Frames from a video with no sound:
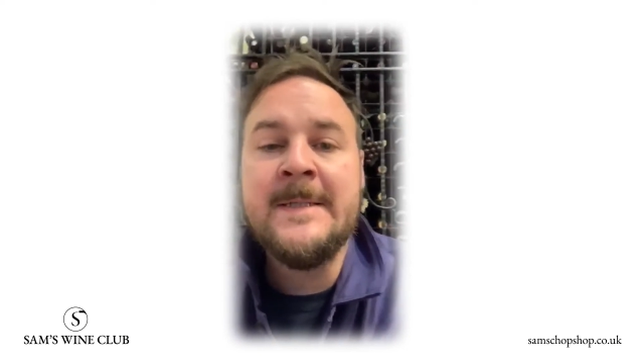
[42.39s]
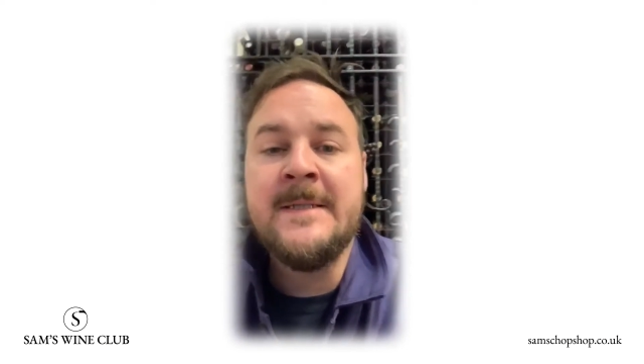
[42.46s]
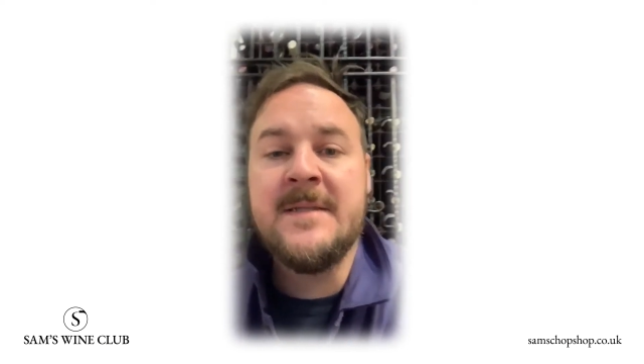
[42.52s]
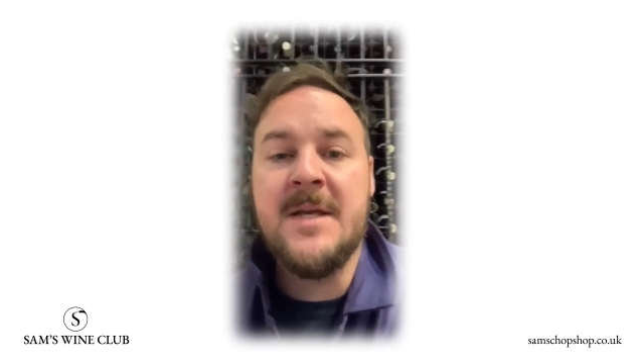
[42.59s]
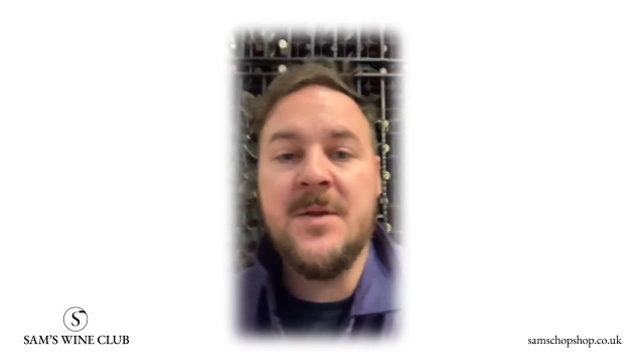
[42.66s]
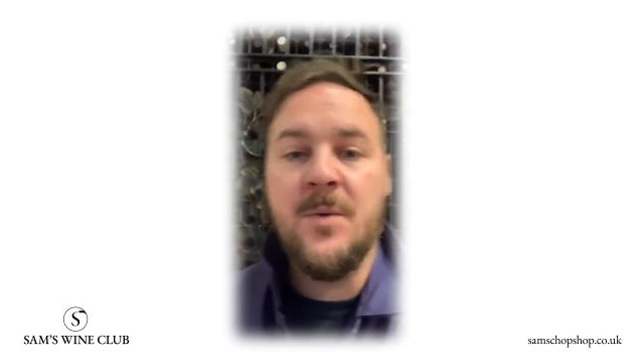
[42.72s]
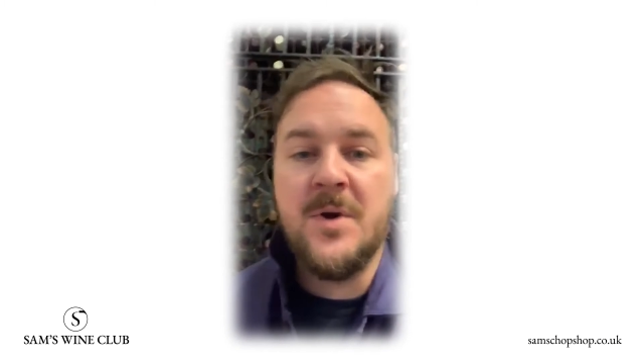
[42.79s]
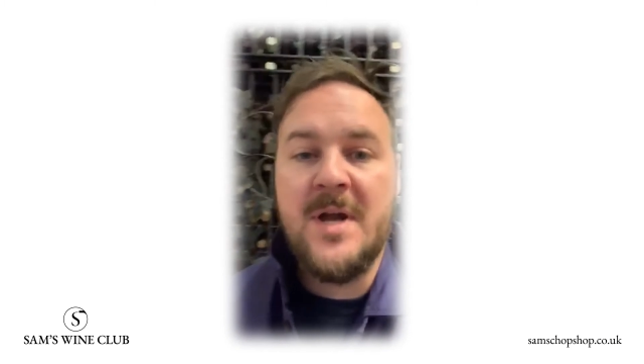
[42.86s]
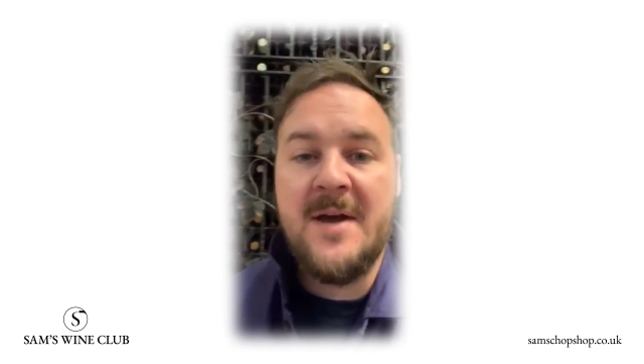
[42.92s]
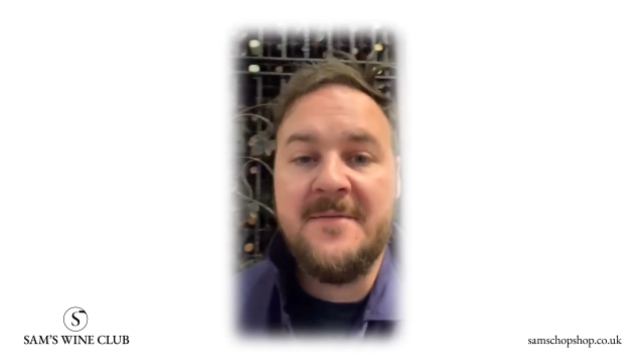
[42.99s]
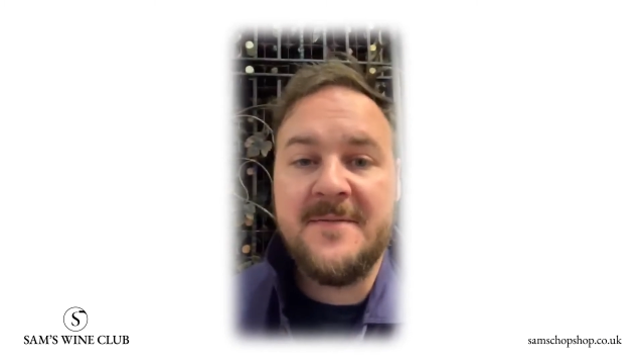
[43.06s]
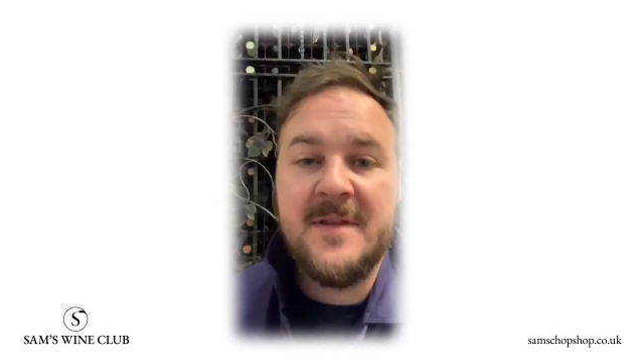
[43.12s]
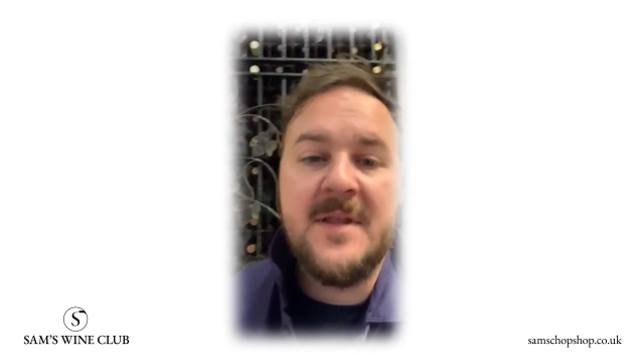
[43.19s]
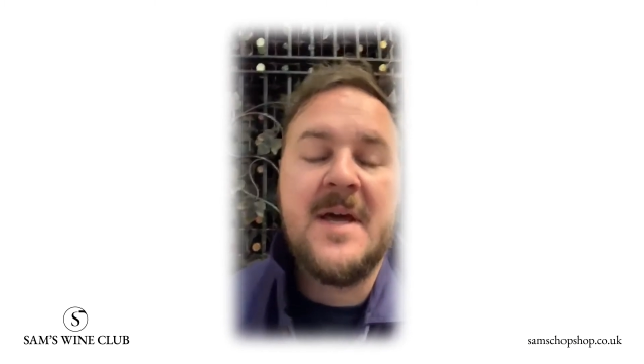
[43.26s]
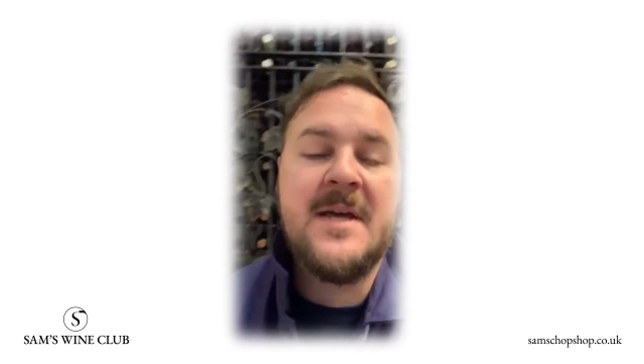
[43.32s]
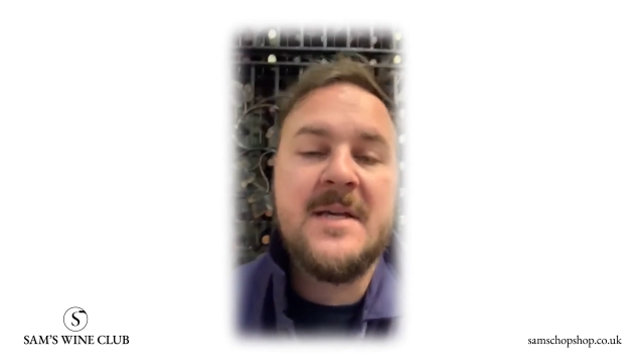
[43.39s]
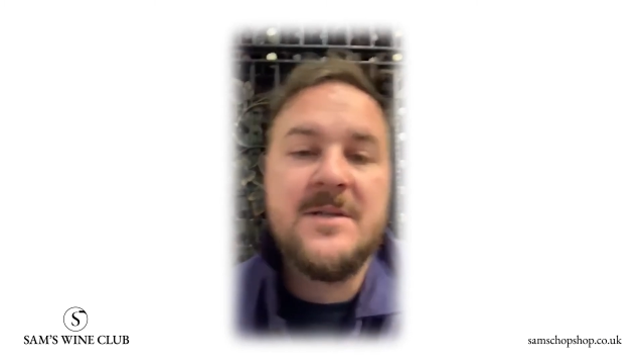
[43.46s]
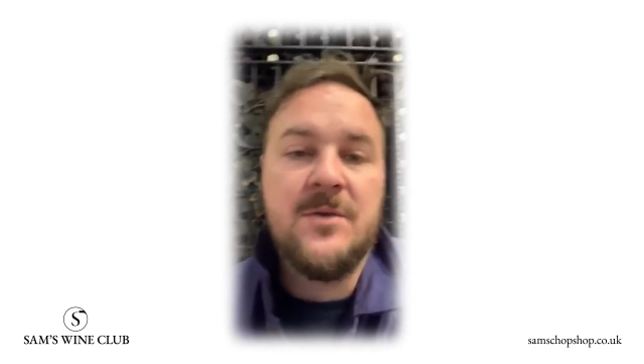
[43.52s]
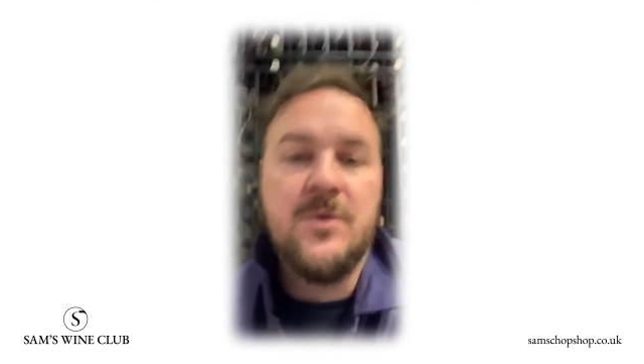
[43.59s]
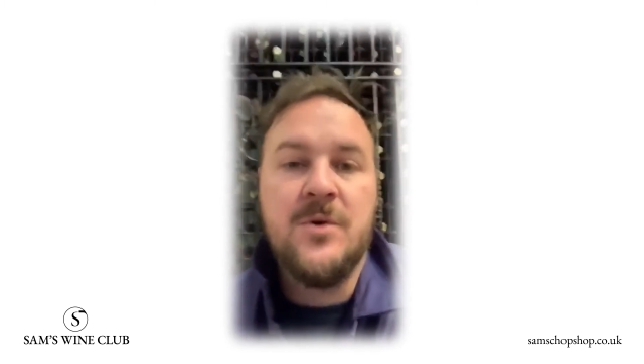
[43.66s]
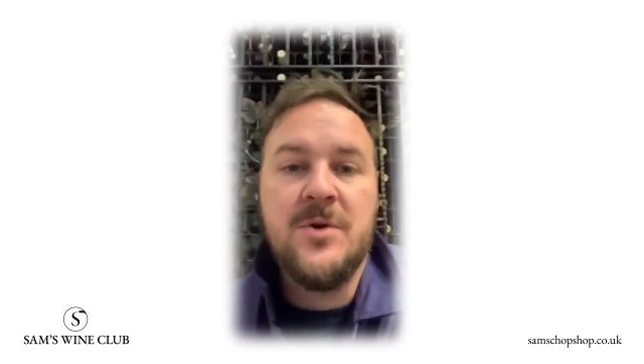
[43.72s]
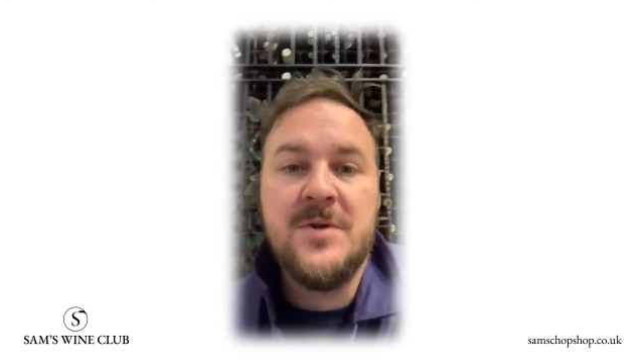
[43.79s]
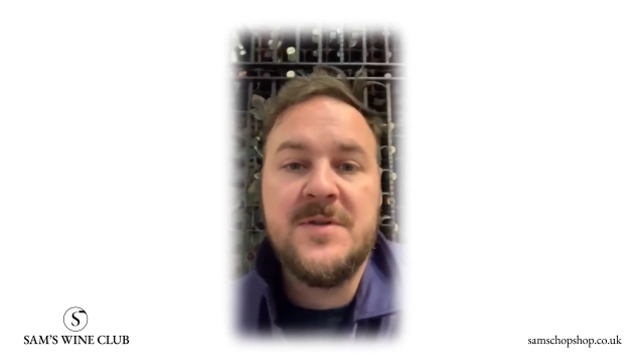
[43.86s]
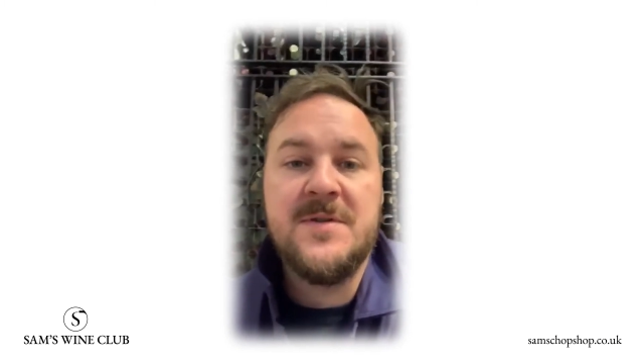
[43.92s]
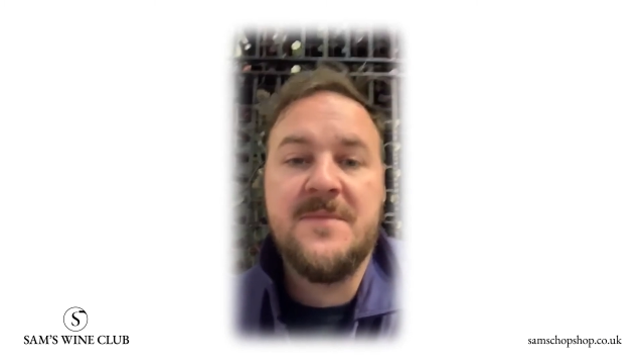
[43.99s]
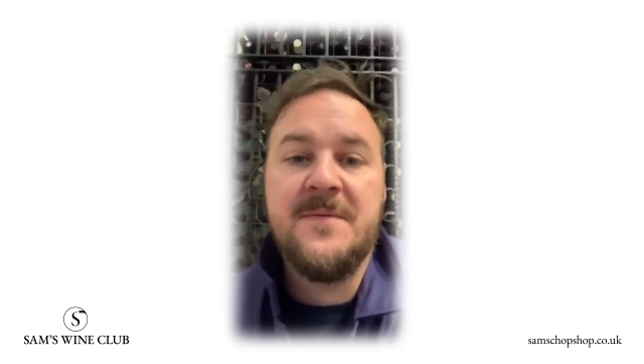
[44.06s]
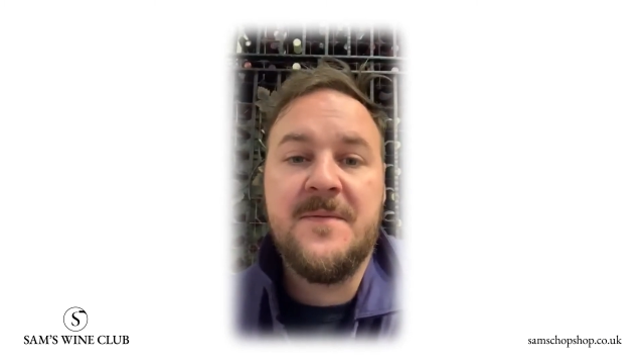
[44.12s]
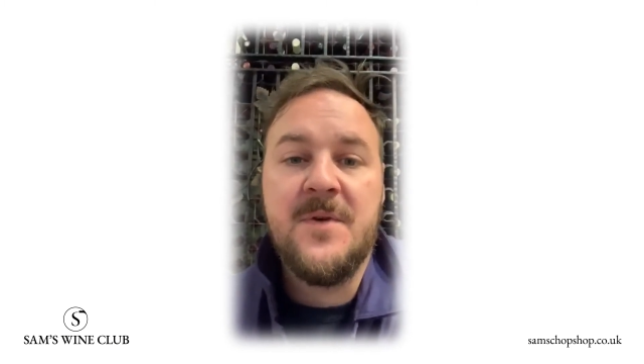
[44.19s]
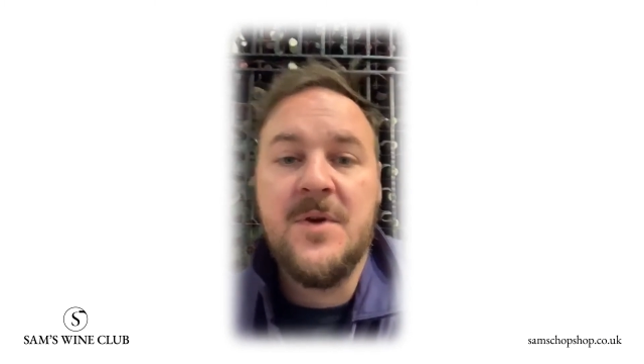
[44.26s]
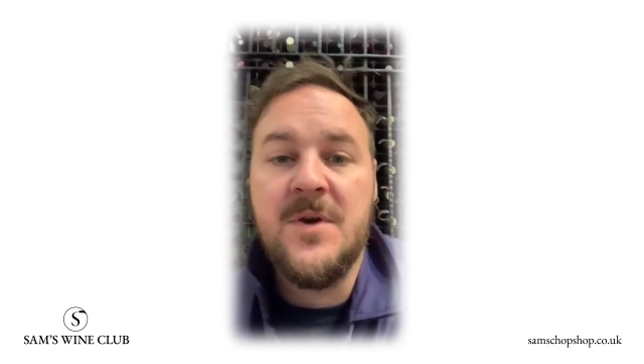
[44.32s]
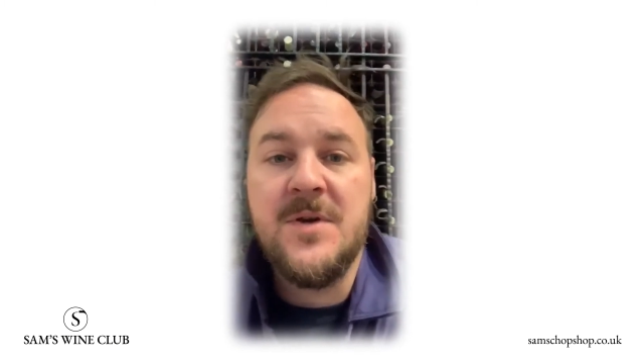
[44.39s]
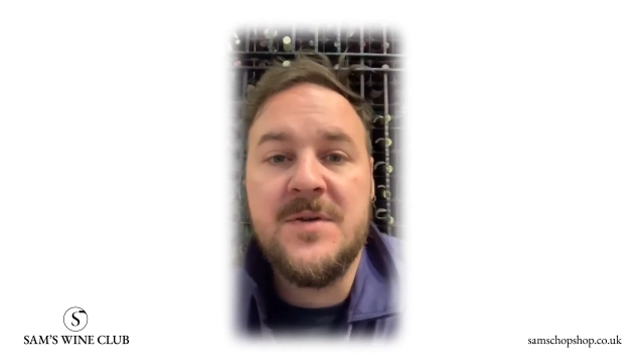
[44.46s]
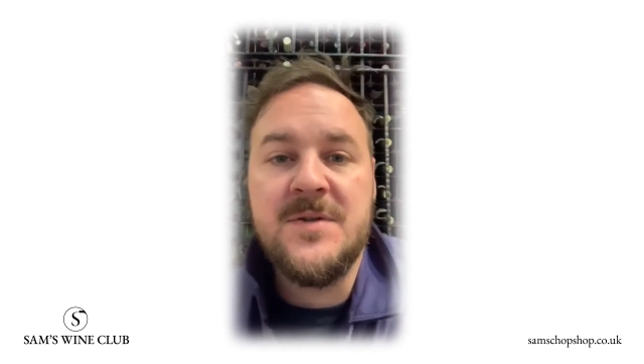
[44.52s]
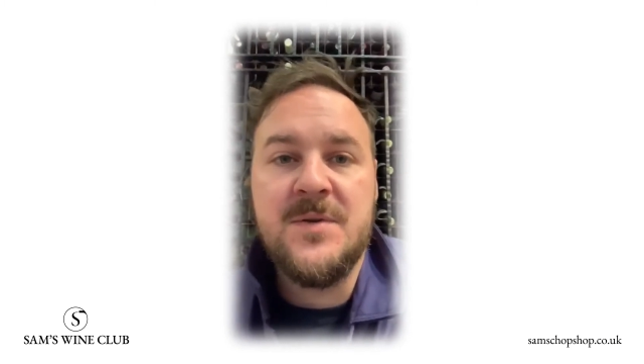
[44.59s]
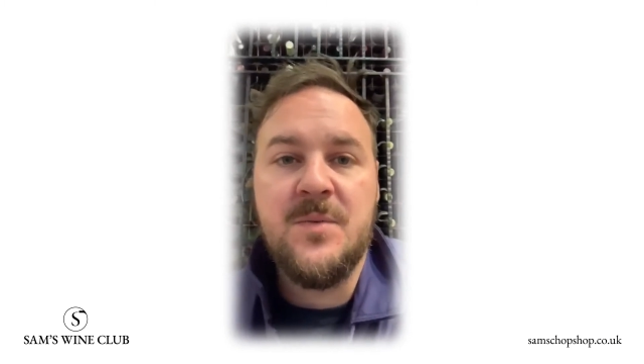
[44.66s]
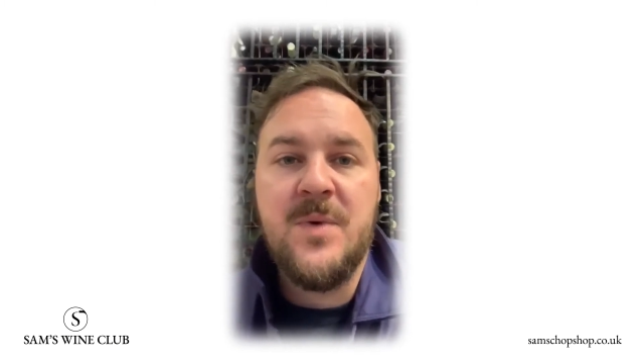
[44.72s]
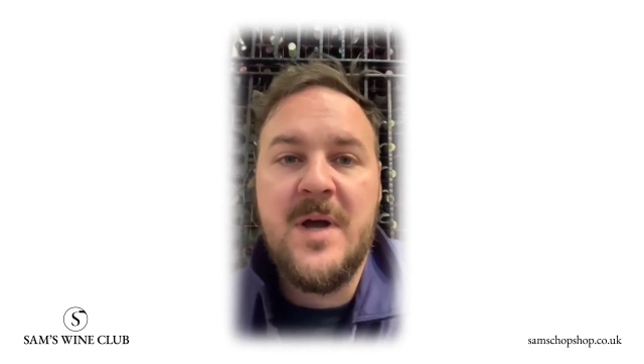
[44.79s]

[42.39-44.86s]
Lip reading: Then the one after that is August the 1st,